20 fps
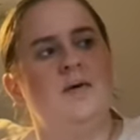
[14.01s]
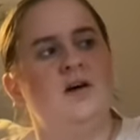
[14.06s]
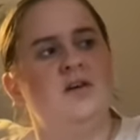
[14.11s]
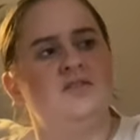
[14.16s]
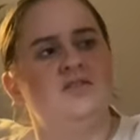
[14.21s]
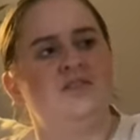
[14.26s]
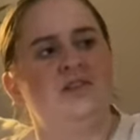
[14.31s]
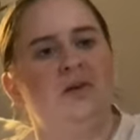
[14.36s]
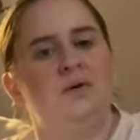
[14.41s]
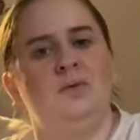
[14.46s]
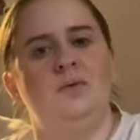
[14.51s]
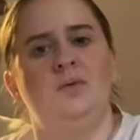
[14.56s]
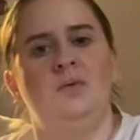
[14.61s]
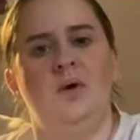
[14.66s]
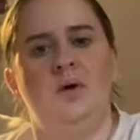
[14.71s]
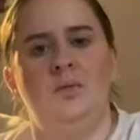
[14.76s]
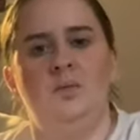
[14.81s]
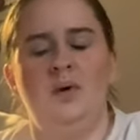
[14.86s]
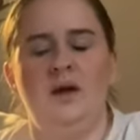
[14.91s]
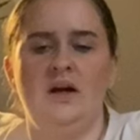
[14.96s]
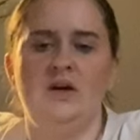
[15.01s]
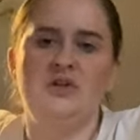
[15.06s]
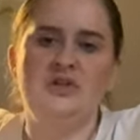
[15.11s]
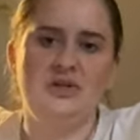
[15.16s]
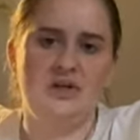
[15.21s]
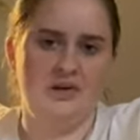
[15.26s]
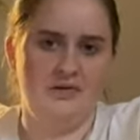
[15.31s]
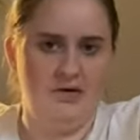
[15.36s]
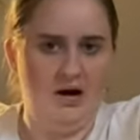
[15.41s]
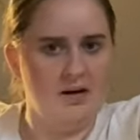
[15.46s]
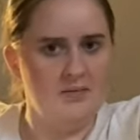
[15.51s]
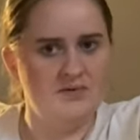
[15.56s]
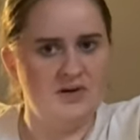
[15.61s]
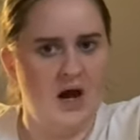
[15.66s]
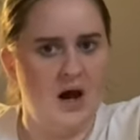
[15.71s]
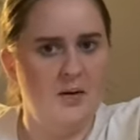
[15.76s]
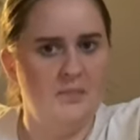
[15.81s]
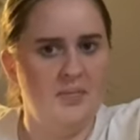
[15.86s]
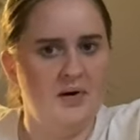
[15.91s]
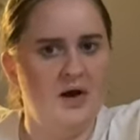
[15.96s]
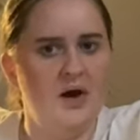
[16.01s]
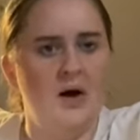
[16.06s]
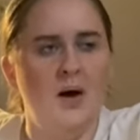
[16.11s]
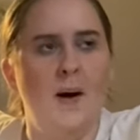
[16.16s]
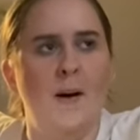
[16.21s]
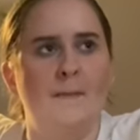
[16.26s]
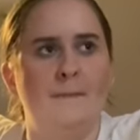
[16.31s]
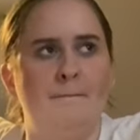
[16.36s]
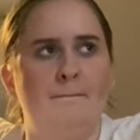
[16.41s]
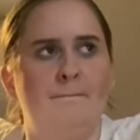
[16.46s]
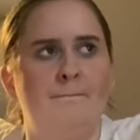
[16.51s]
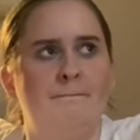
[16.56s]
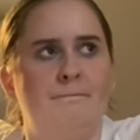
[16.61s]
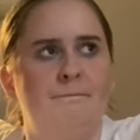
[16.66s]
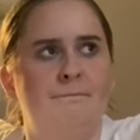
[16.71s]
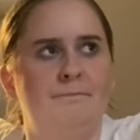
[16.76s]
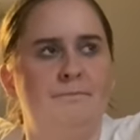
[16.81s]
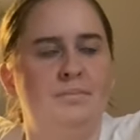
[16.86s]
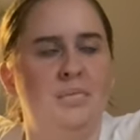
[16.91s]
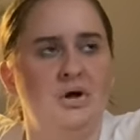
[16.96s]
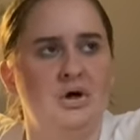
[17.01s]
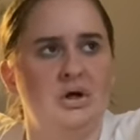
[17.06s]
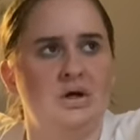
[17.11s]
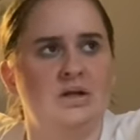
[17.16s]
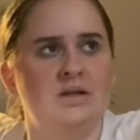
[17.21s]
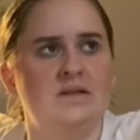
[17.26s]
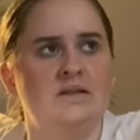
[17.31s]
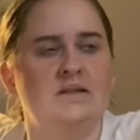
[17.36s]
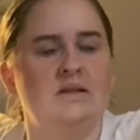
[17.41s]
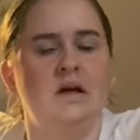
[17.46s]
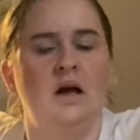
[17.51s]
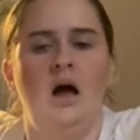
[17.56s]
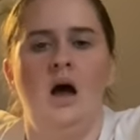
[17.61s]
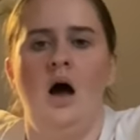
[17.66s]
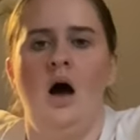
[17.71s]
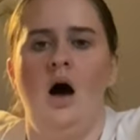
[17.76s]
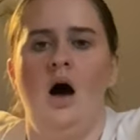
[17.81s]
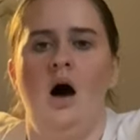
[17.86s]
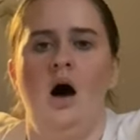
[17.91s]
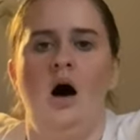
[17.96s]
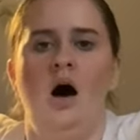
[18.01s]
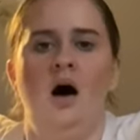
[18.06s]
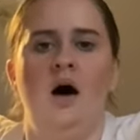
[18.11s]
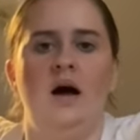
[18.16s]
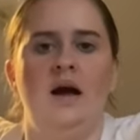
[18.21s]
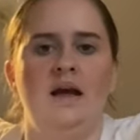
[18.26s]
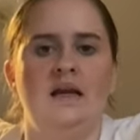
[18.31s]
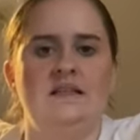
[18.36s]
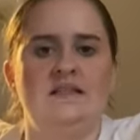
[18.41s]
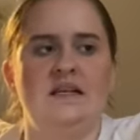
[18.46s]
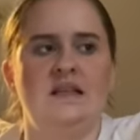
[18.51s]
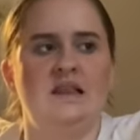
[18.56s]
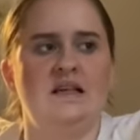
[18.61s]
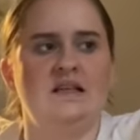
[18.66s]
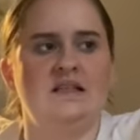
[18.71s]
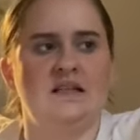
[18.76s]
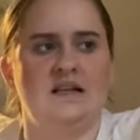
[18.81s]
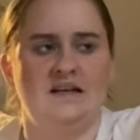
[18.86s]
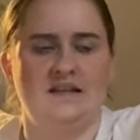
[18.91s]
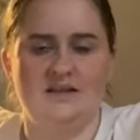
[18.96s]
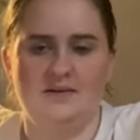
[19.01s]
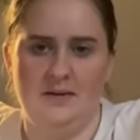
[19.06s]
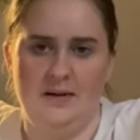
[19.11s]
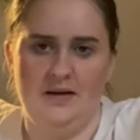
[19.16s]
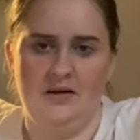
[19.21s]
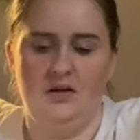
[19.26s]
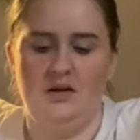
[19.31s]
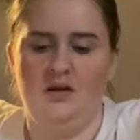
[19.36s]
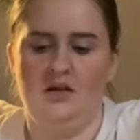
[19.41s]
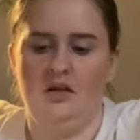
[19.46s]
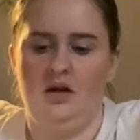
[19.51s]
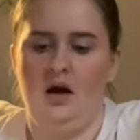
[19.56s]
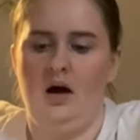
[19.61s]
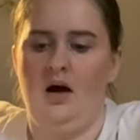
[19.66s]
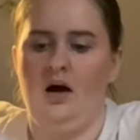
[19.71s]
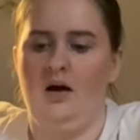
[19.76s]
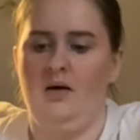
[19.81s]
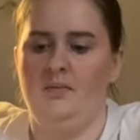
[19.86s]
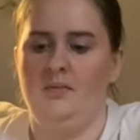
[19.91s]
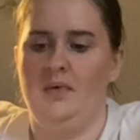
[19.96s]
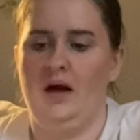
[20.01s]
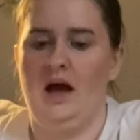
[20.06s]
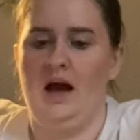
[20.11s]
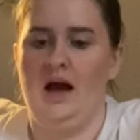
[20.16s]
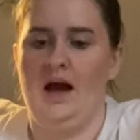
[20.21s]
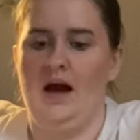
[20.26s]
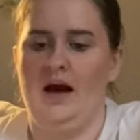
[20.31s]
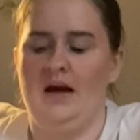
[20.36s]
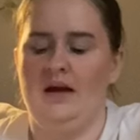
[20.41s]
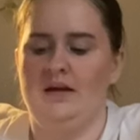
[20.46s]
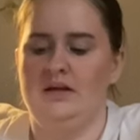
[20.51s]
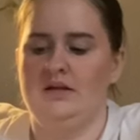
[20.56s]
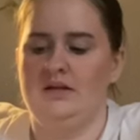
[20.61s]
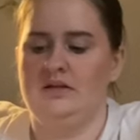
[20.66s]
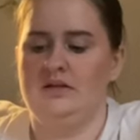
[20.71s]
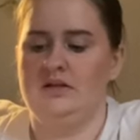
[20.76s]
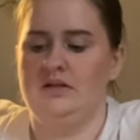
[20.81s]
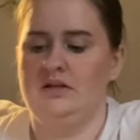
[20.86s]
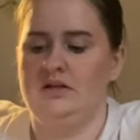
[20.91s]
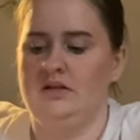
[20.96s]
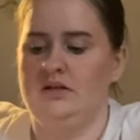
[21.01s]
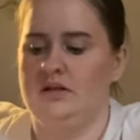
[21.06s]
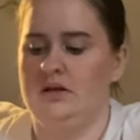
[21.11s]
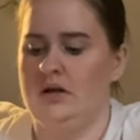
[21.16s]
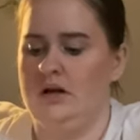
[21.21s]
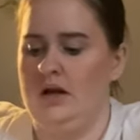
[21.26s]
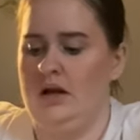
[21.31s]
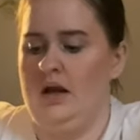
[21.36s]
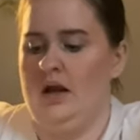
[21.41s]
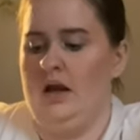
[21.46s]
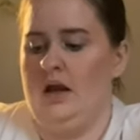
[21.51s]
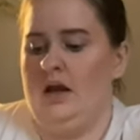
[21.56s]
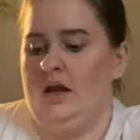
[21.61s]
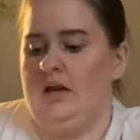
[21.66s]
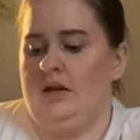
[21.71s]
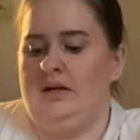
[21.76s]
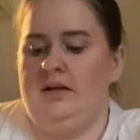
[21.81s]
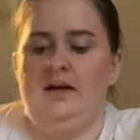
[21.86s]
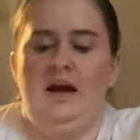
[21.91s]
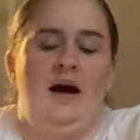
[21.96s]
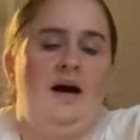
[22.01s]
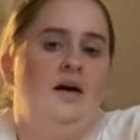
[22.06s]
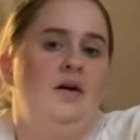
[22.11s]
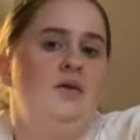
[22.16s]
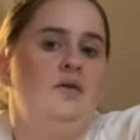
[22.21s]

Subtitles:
So we are doing a wrapped up books. I did this last month, and yeah,